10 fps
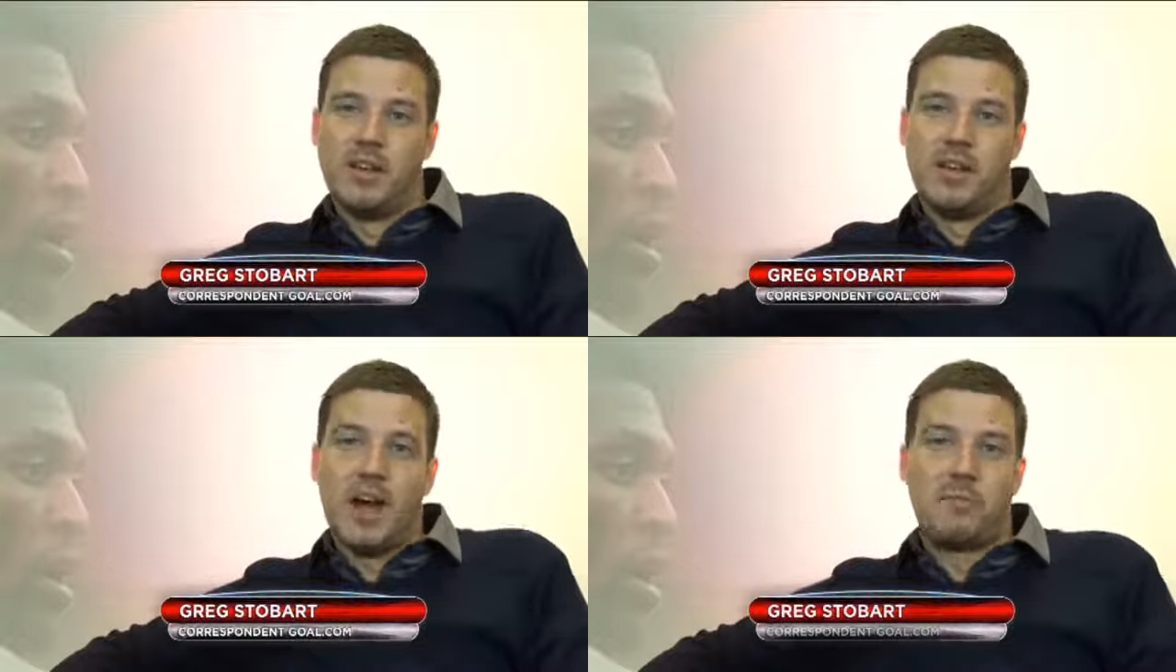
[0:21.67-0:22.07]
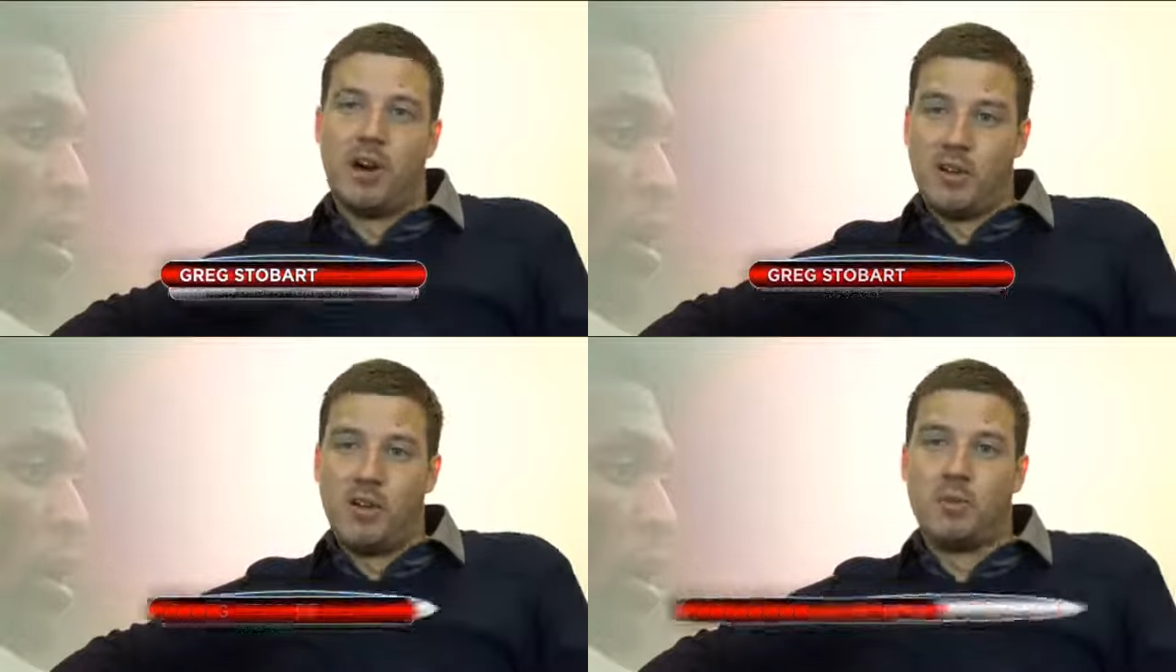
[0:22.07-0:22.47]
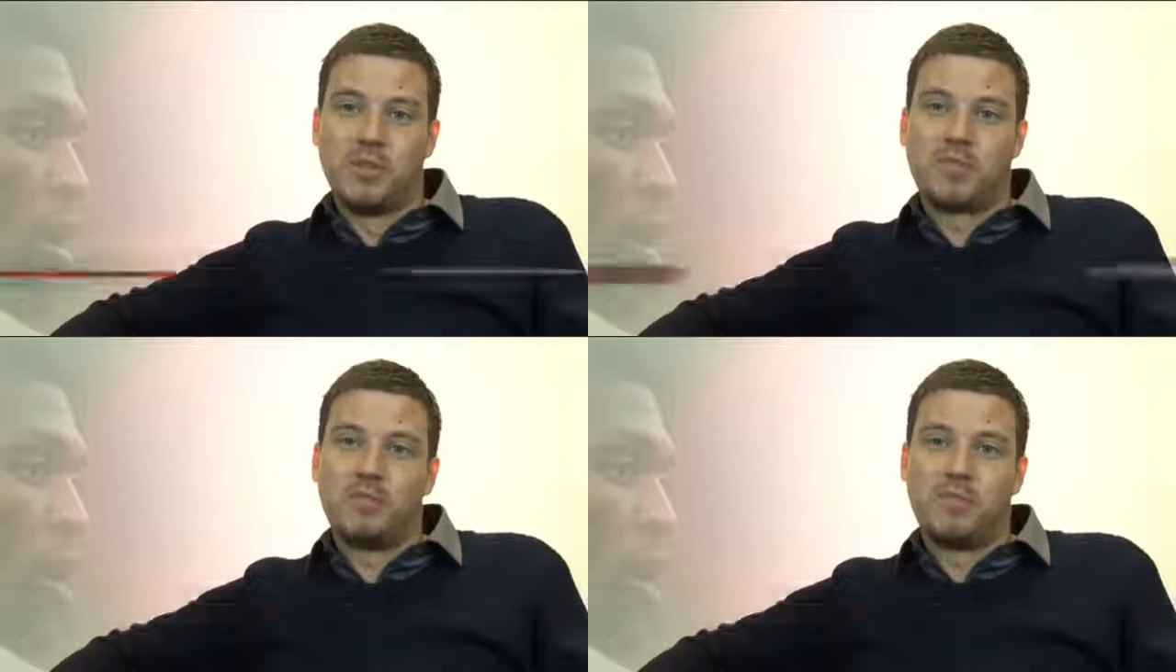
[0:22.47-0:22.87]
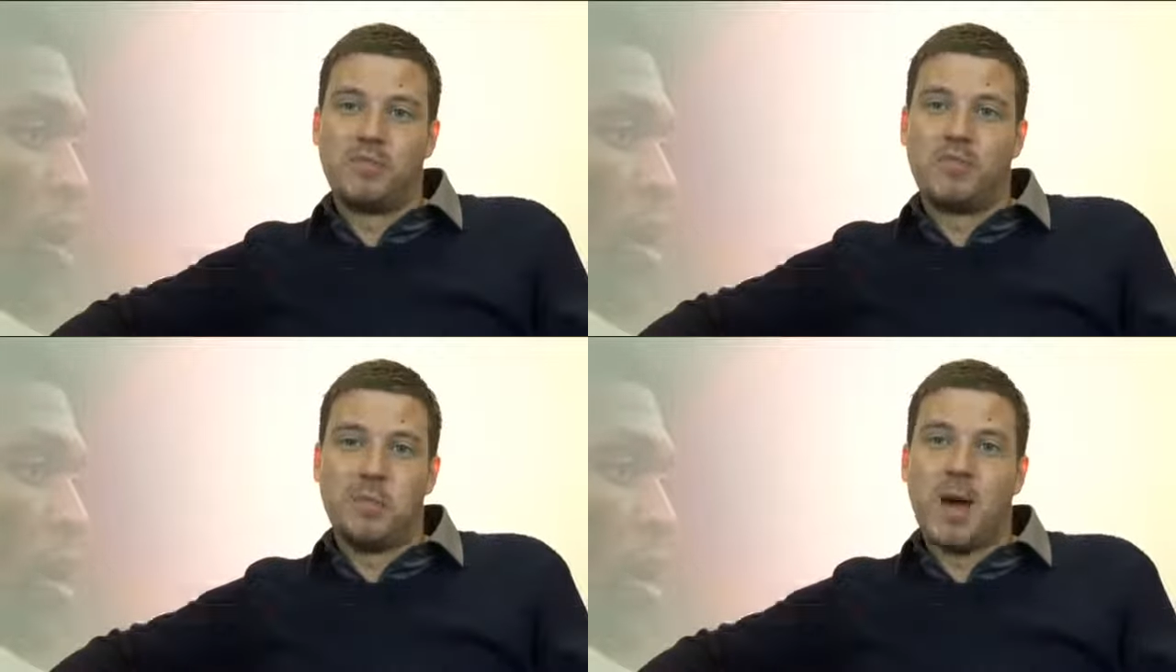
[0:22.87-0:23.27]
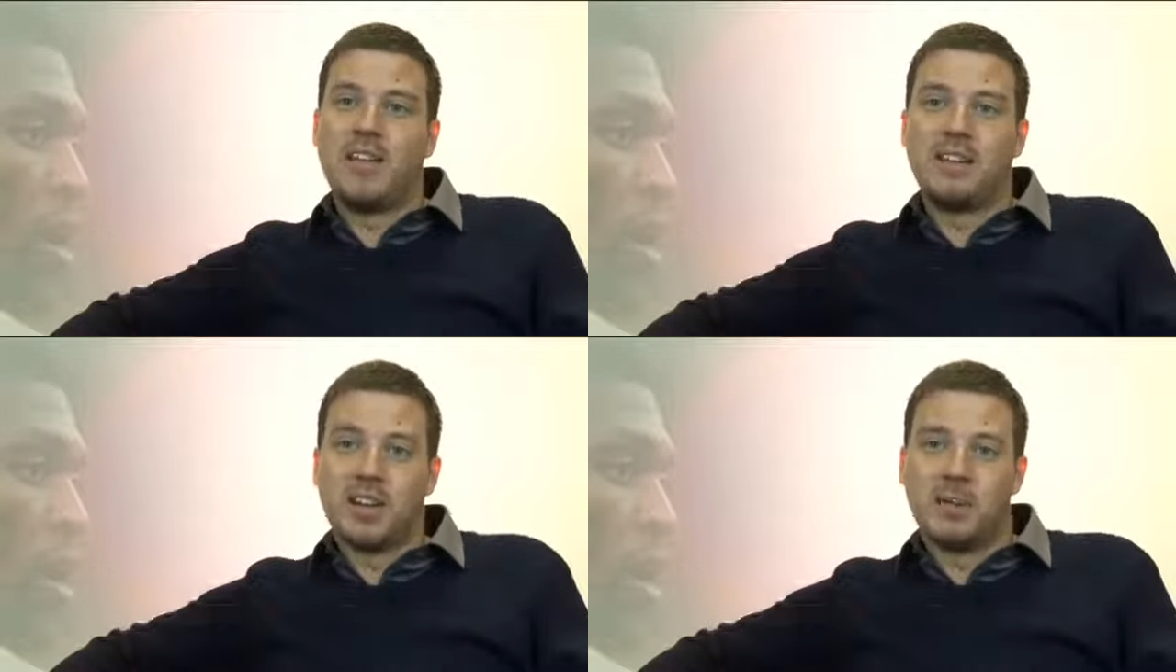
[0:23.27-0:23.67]
Adebayor was the
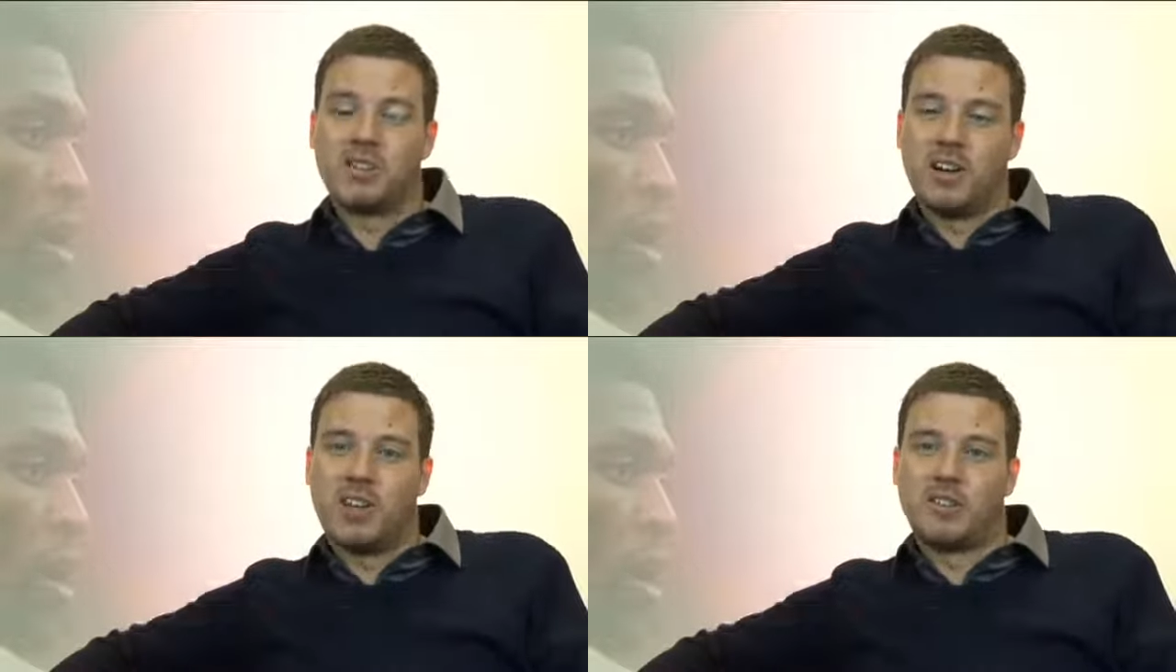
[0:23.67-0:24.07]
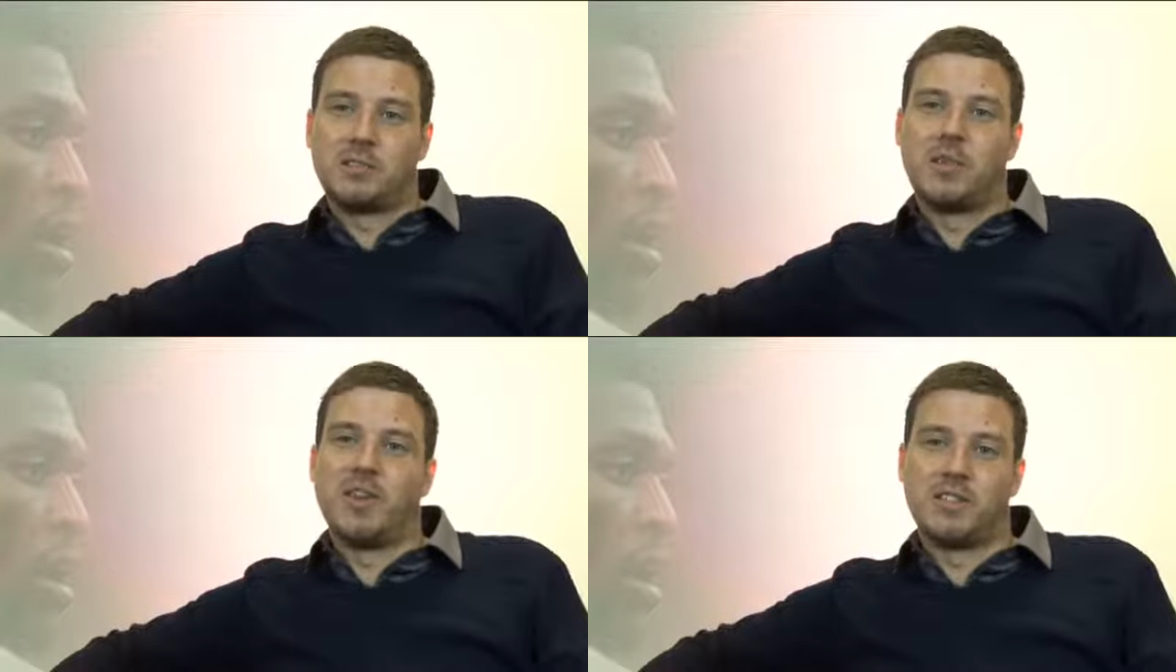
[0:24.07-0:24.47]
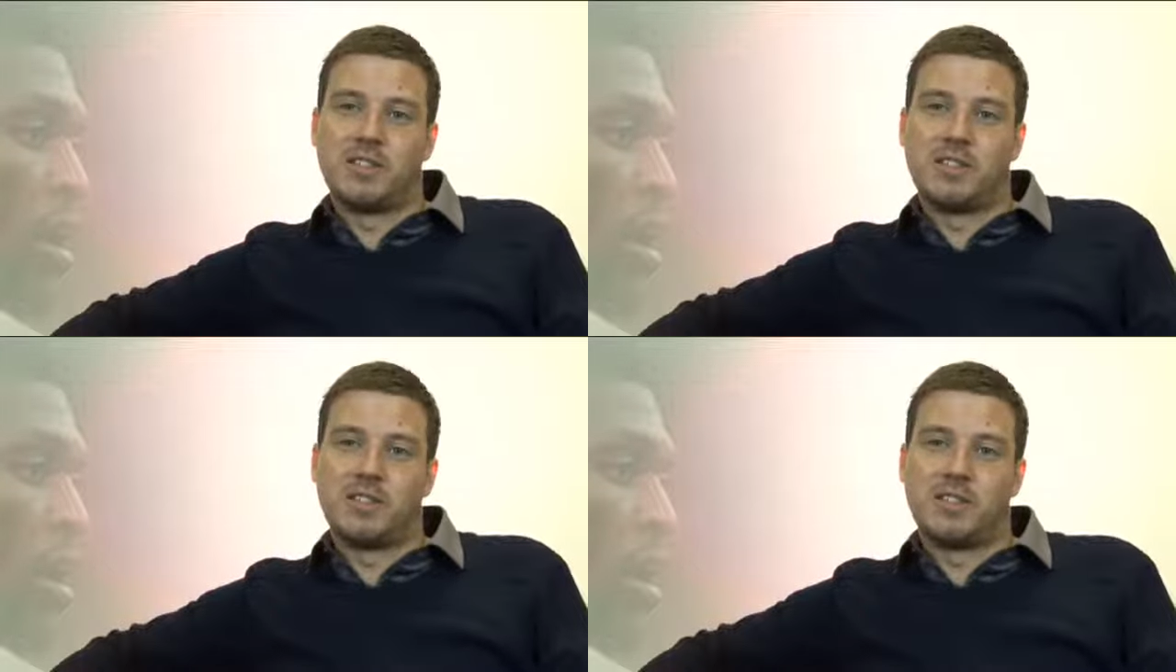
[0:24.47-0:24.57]
main summer signing for Spurs,